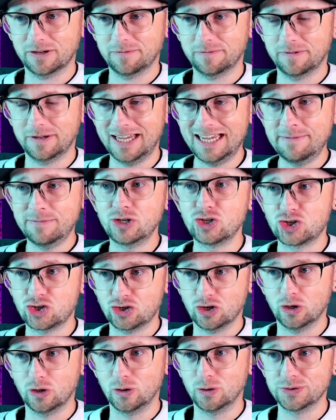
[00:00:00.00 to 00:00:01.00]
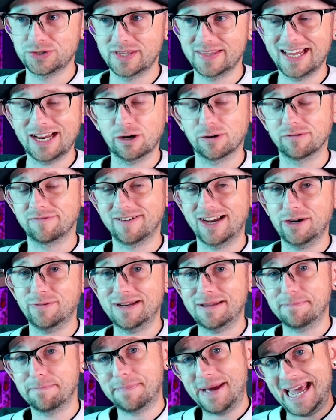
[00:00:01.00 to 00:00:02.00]
image shows, they are very
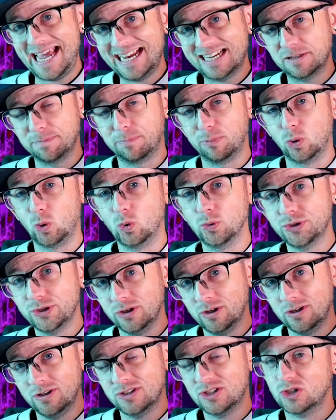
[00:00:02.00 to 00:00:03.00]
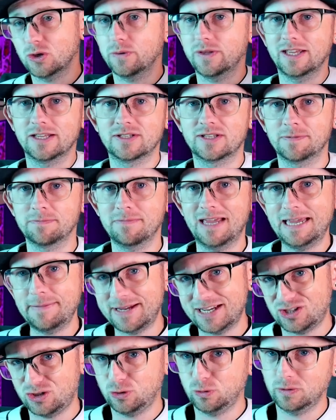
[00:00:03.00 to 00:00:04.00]
banked bull turns so that
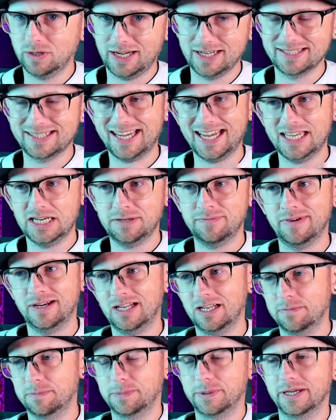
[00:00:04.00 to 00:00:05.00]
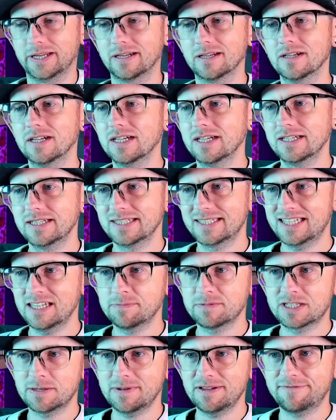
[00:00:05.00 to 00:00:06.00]
maybe 2 lines can develop, but
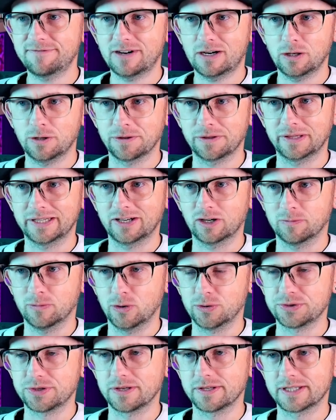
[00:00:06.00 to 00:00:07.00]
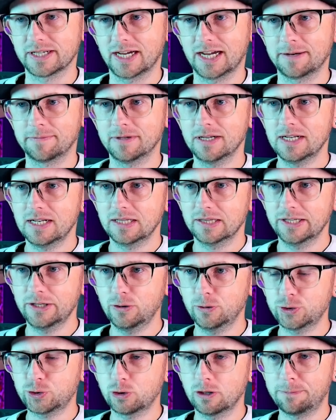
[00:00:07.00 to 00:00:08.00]
seems to be follow the leader most of the time.
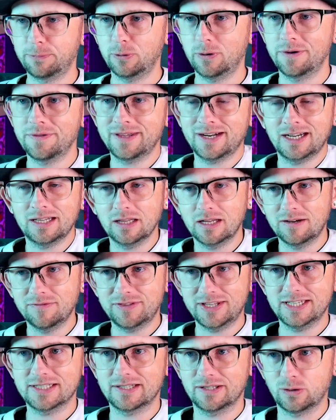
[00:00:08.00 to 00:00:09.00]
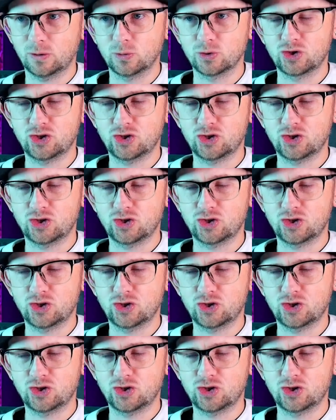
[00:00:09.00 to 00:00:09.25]
Little triple, and then I love these little